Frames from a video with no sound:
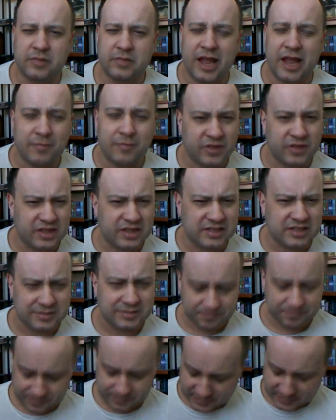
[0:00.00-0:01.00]

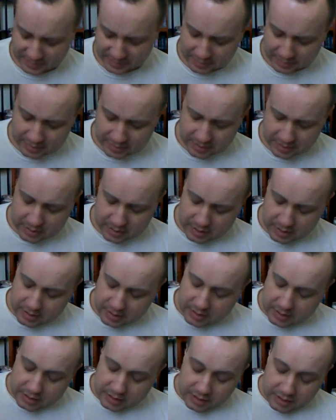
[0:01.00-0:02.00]
Amethyst.
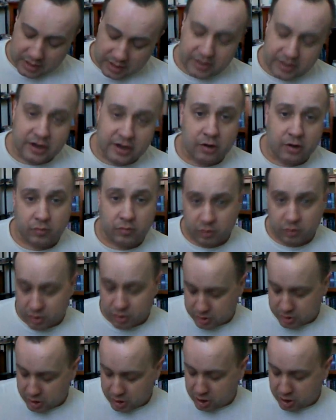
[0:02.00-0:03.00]
And then I'll
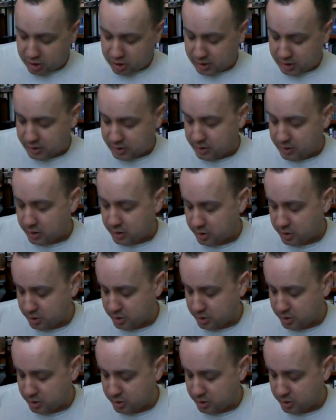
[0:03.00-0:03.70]
work on